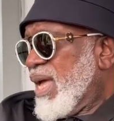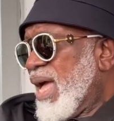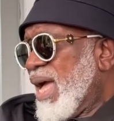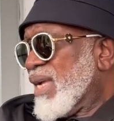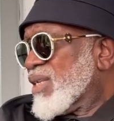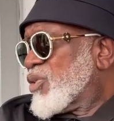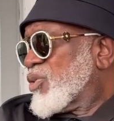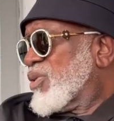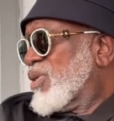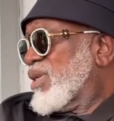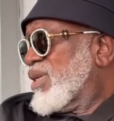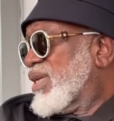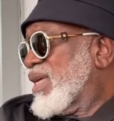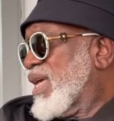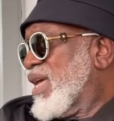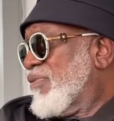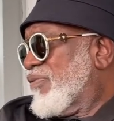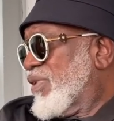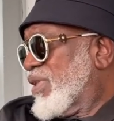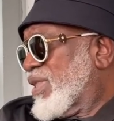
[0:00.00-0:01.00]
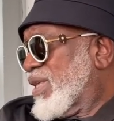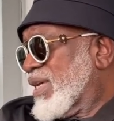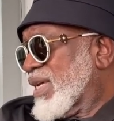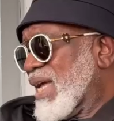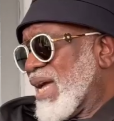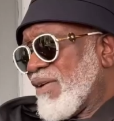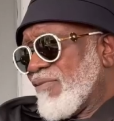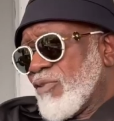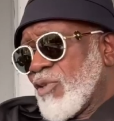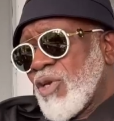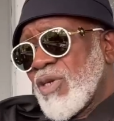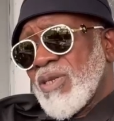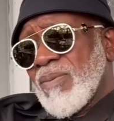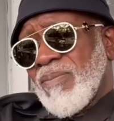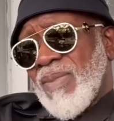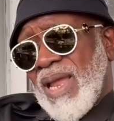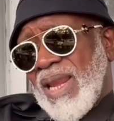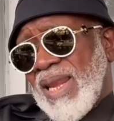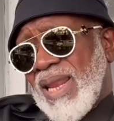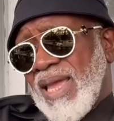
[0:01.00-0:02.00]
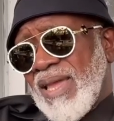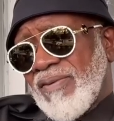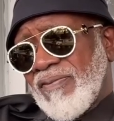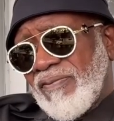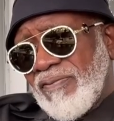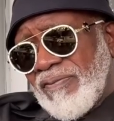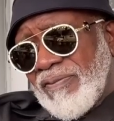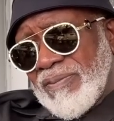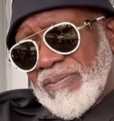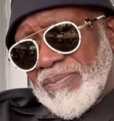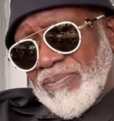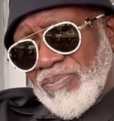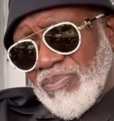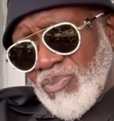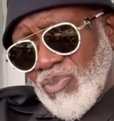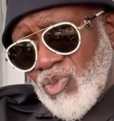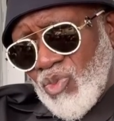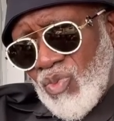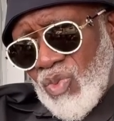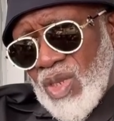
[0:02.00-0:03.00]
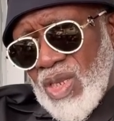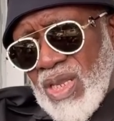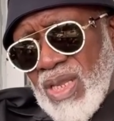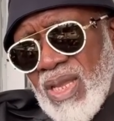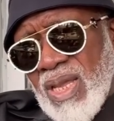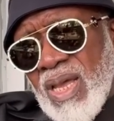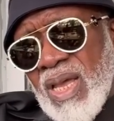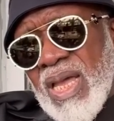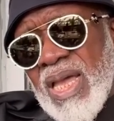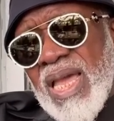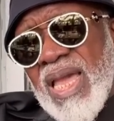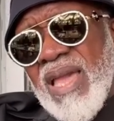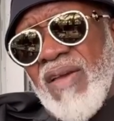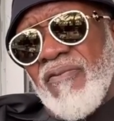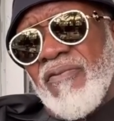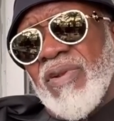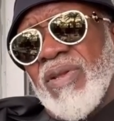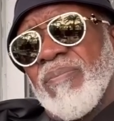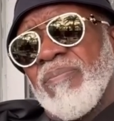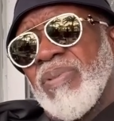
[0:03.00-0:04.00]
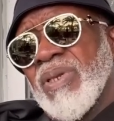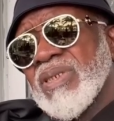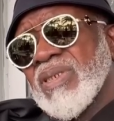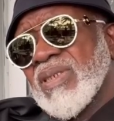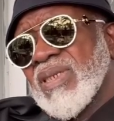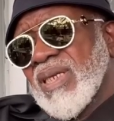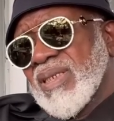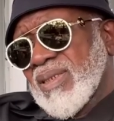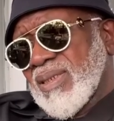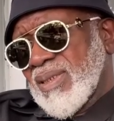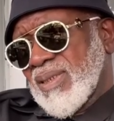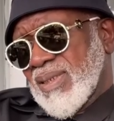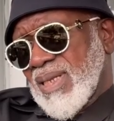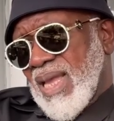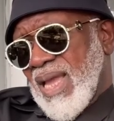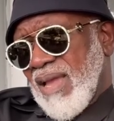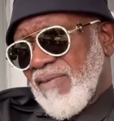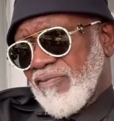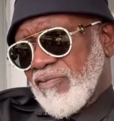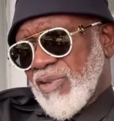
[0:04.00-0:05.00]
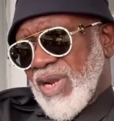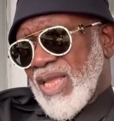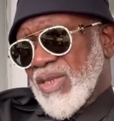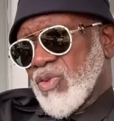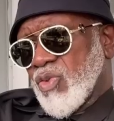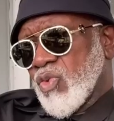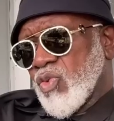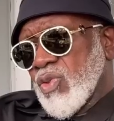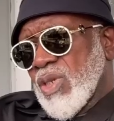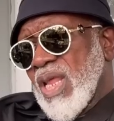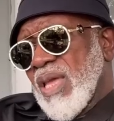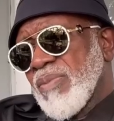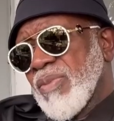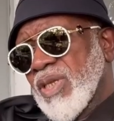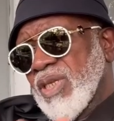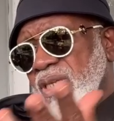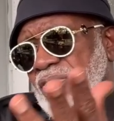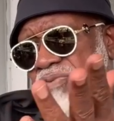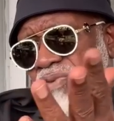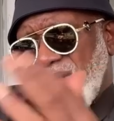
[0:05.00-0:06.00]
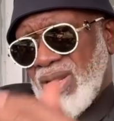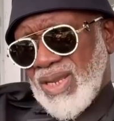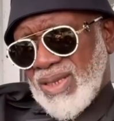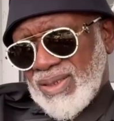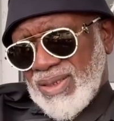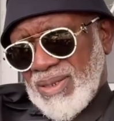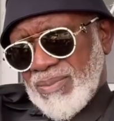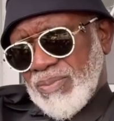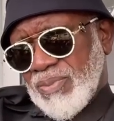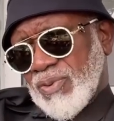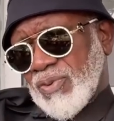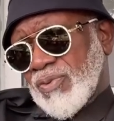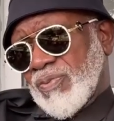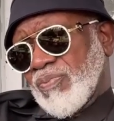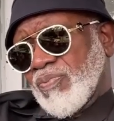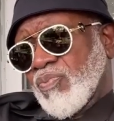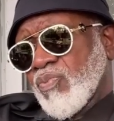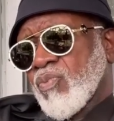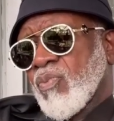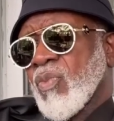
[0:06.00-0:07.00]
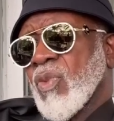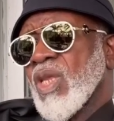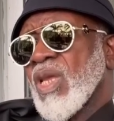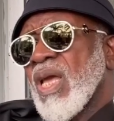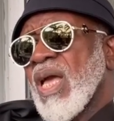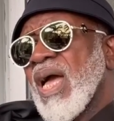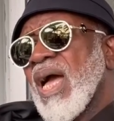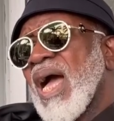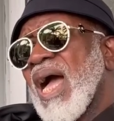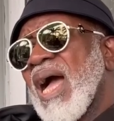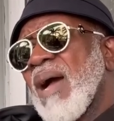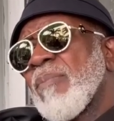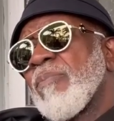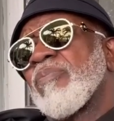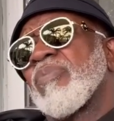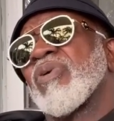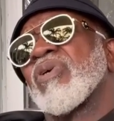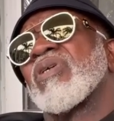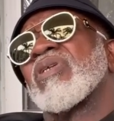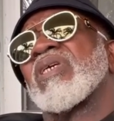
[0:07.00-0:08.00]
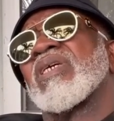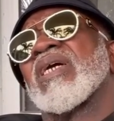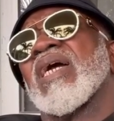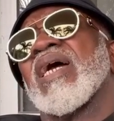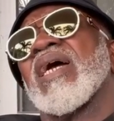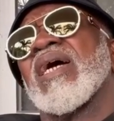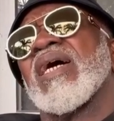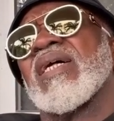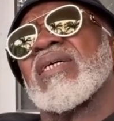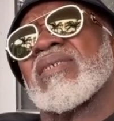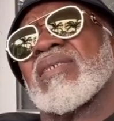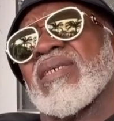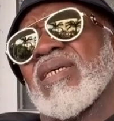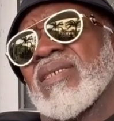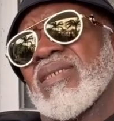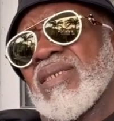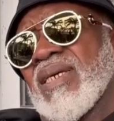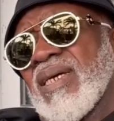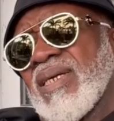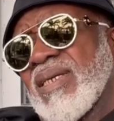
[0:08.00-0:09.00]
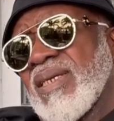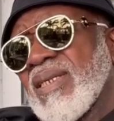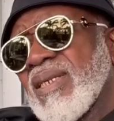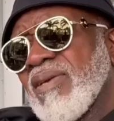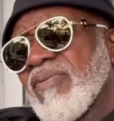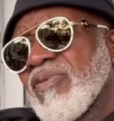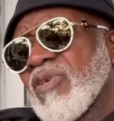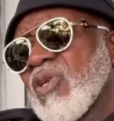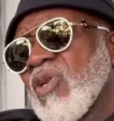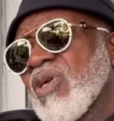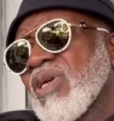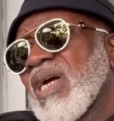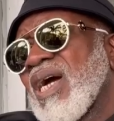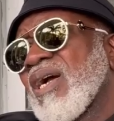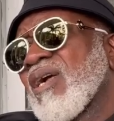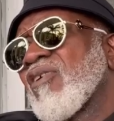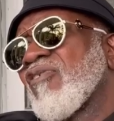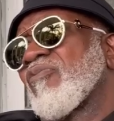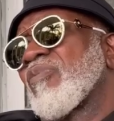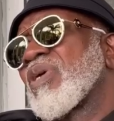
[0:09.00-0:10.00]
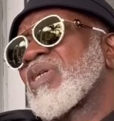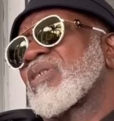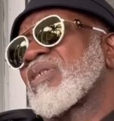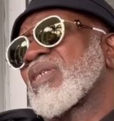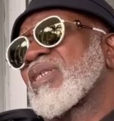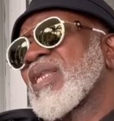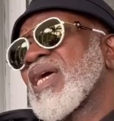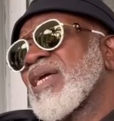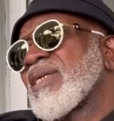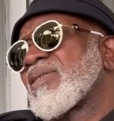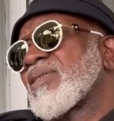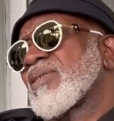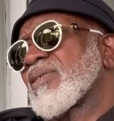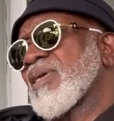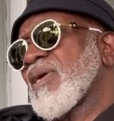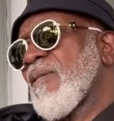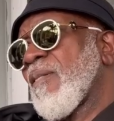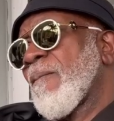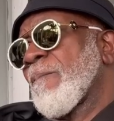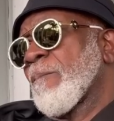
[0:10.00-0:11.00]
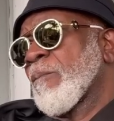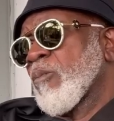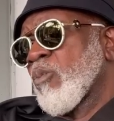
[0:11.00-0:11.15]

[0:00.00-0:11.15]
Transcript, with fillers: Actually, everything I have done in my life, every business I've tried to, let me give you an example. I'm building a health center in every local government in Nigeria,